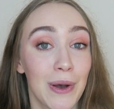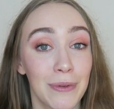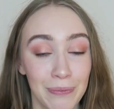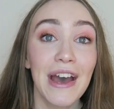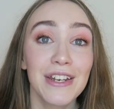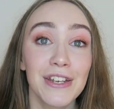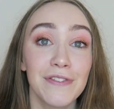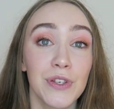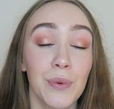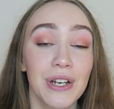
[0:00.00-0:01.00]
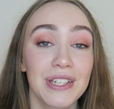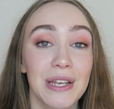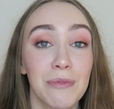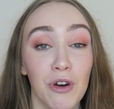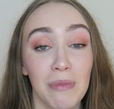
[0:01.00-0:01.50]
well. And if you want to
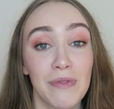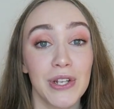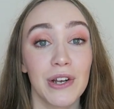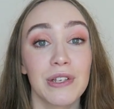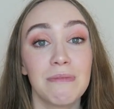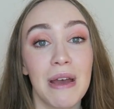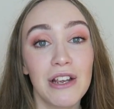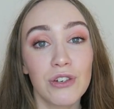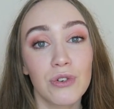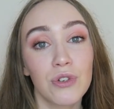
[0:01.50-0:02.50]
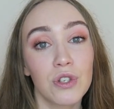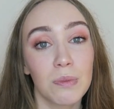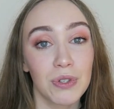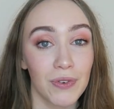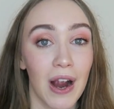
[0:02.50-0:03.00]
see more of my videos, make sure to
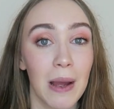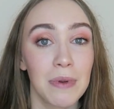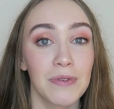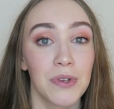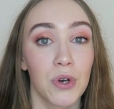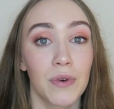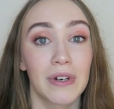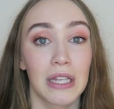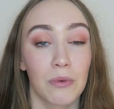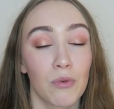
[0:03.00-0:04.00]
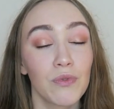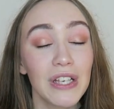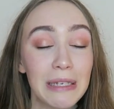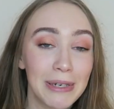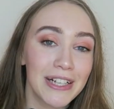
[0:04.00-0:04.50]
subscribe if you're not already. That will
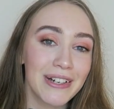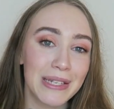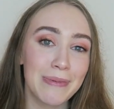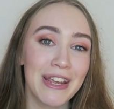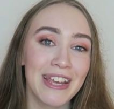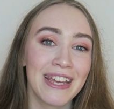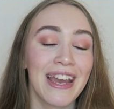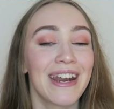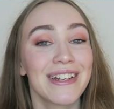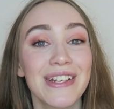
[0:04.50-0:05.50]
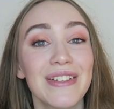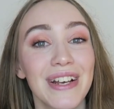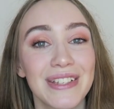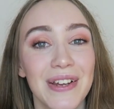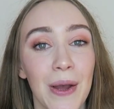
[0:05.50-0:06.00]
really mean a lot to me. And until
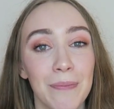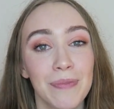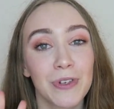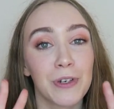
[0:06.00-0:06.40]
next time,